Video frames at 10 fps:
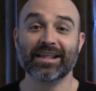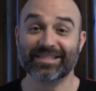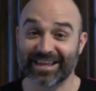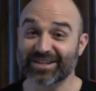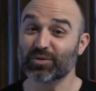
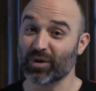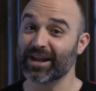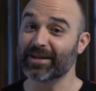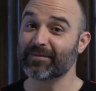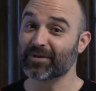This
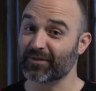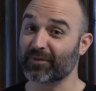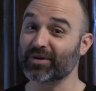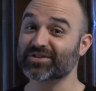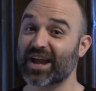week, for the
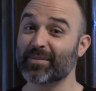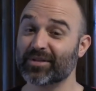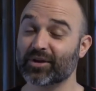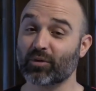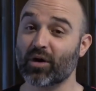first time at
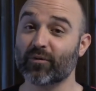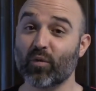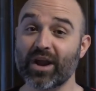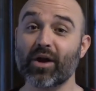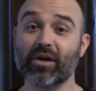the Grove,
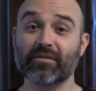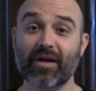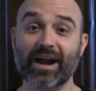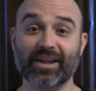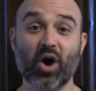we are
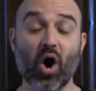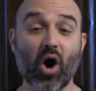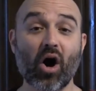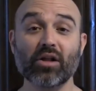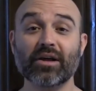inviting
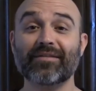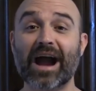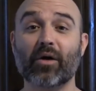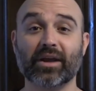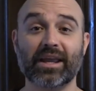all of
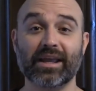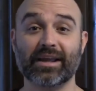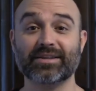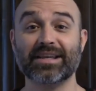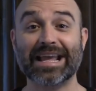our
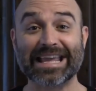kids,